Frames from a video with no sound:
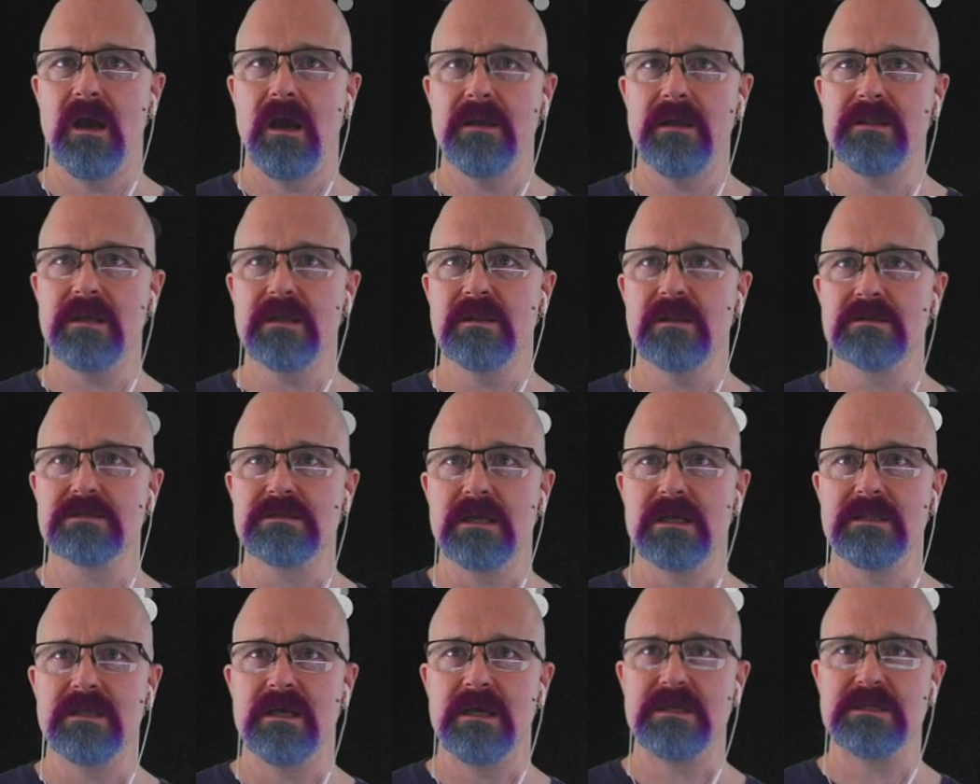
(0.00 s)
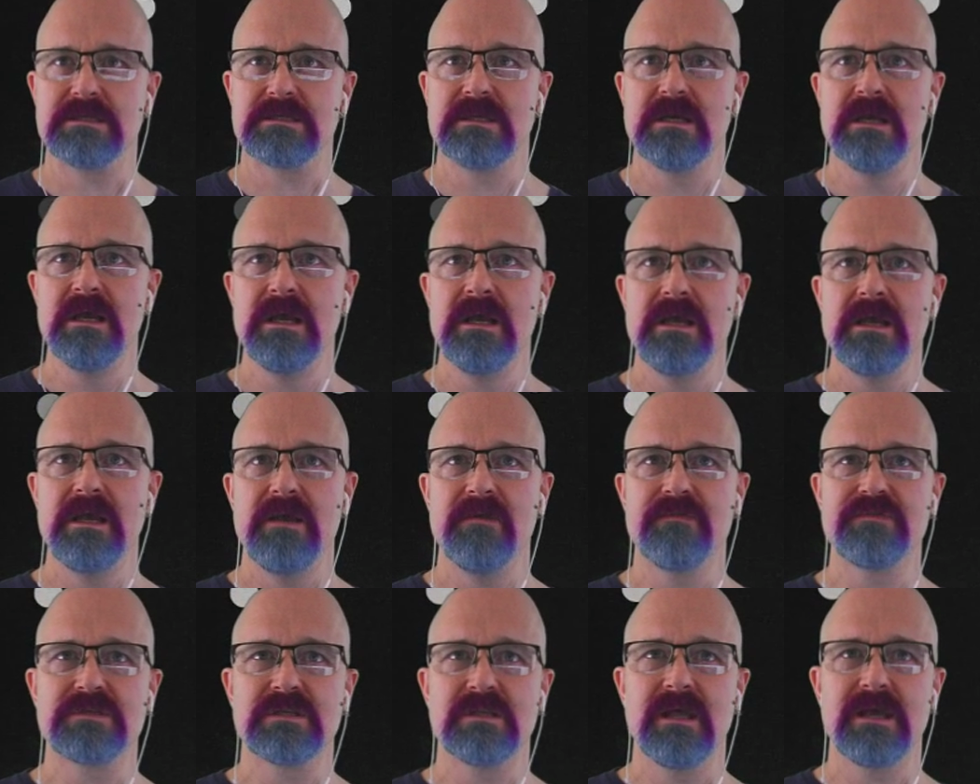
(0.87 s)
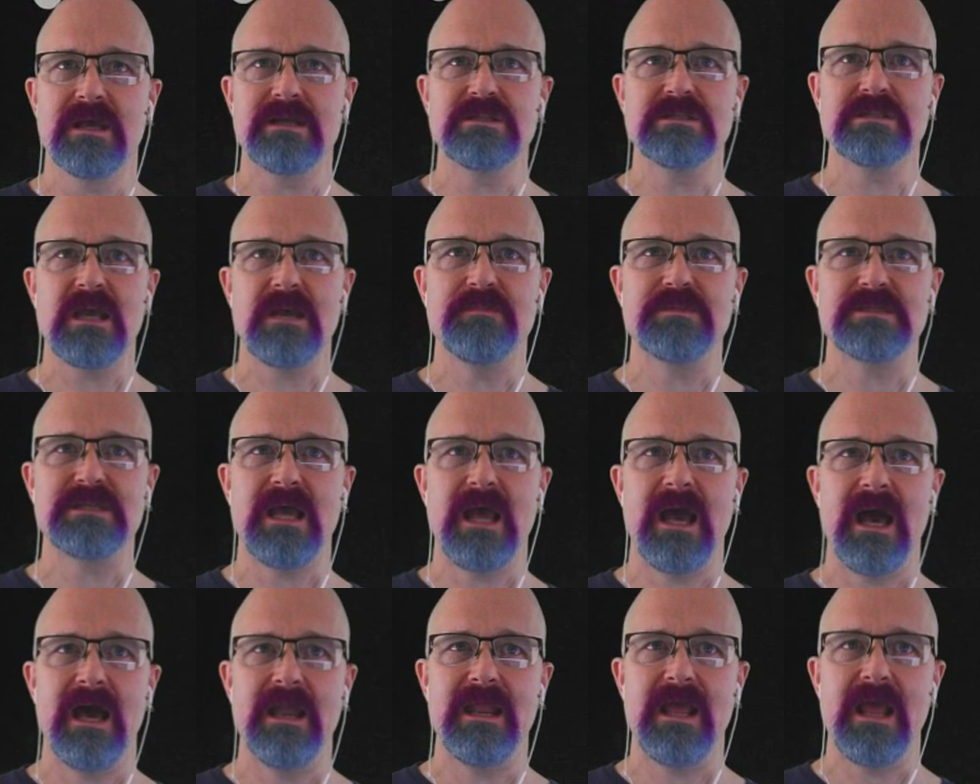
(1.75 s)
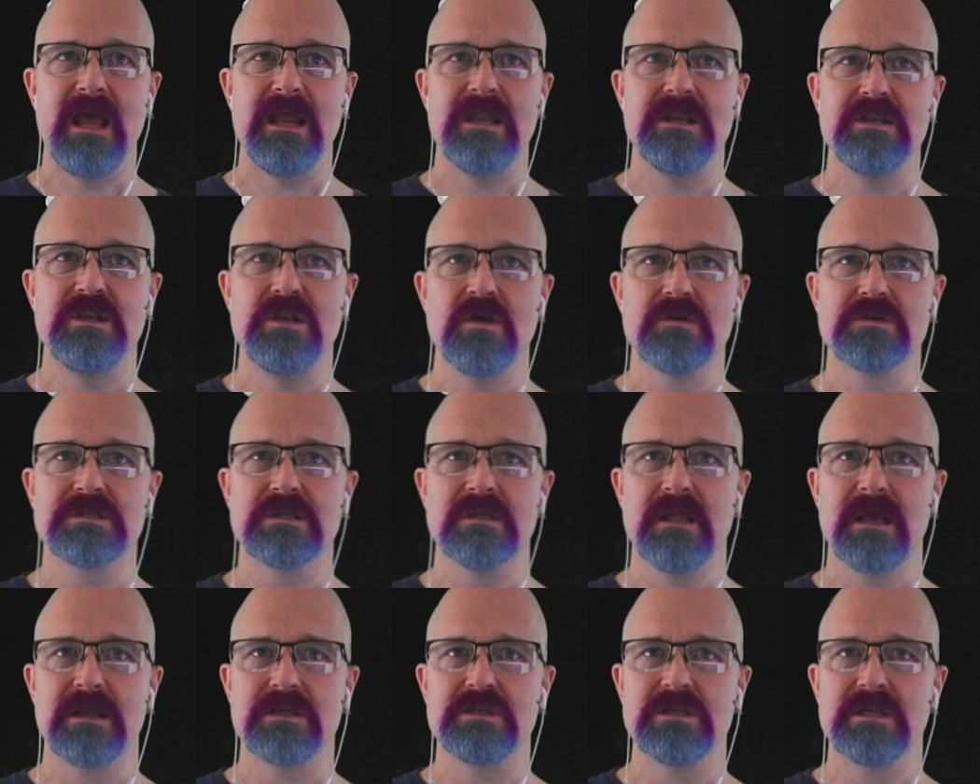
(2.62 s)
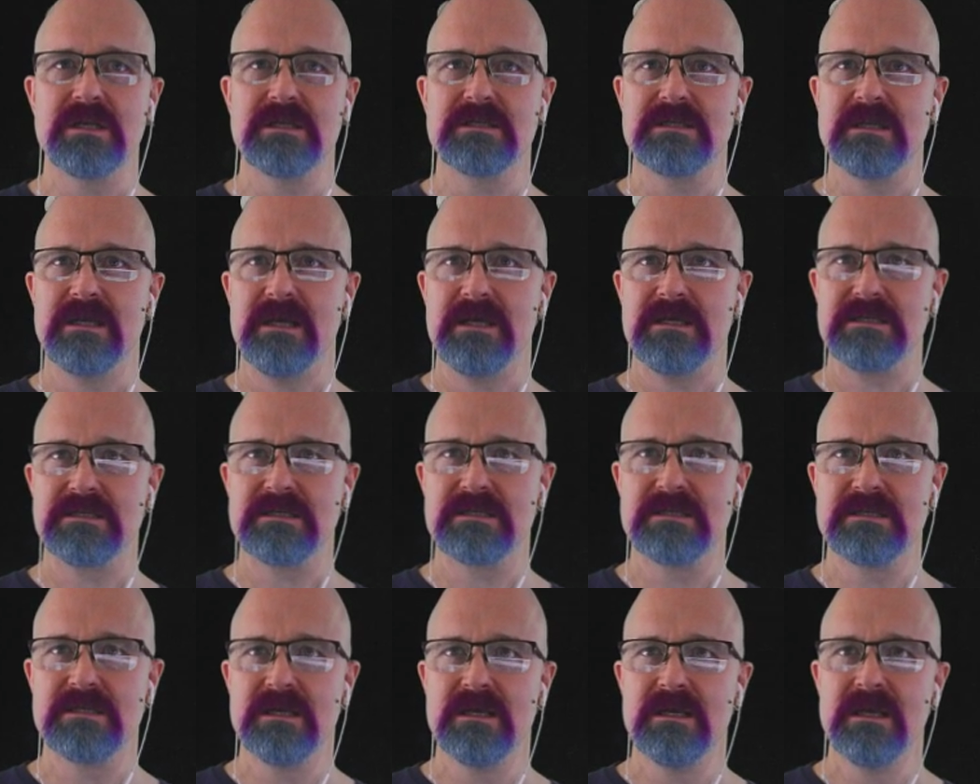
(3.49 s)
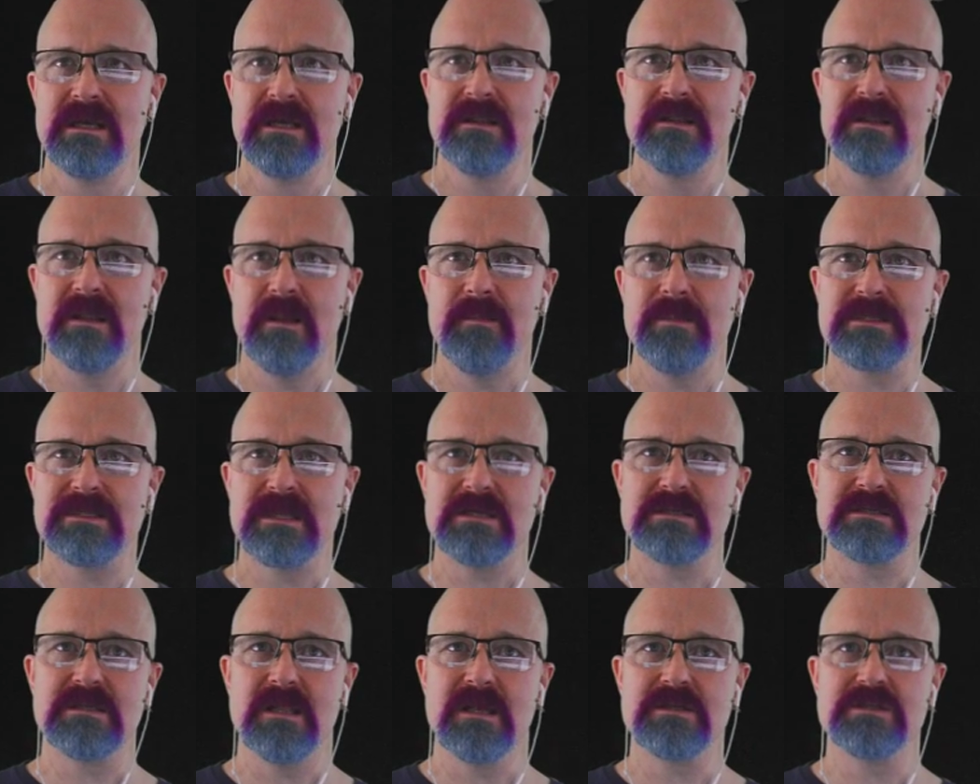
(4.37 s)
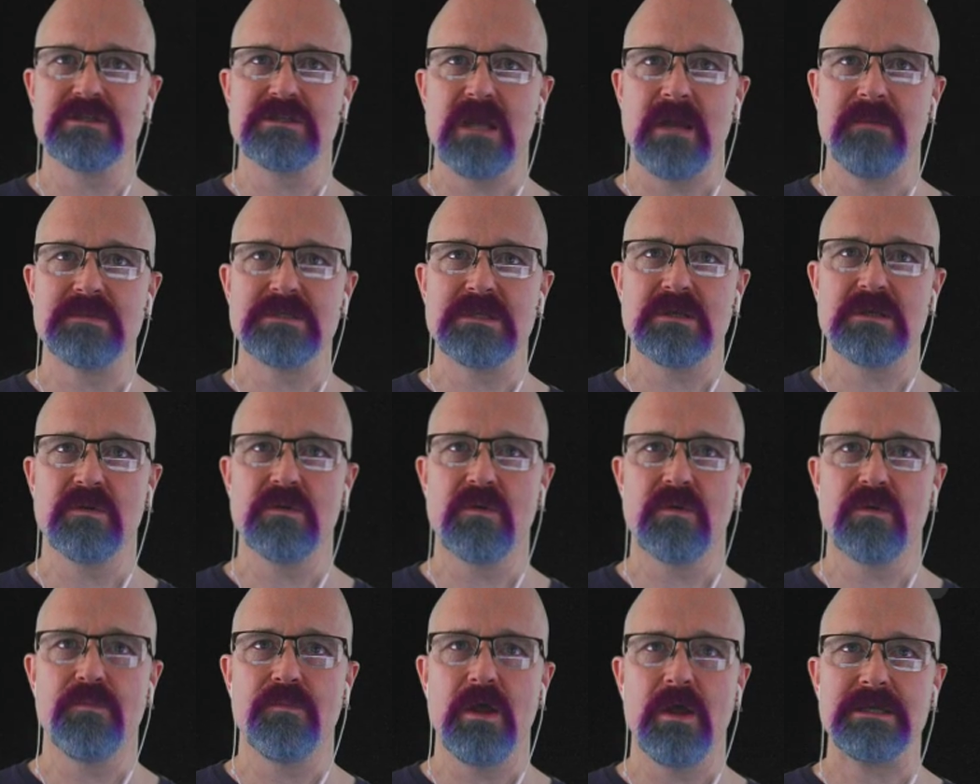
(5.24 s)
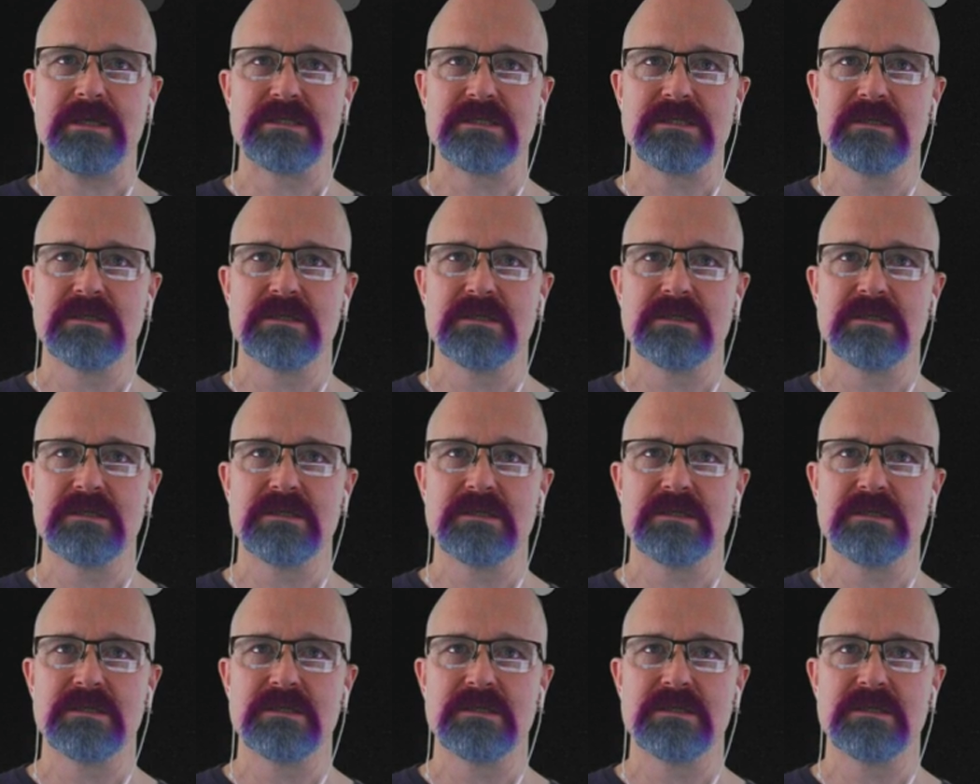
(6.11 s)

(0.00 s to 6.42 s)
think it looks like this. If selection type is add and no selection exists, then I'm going to say selection type is equal to replace.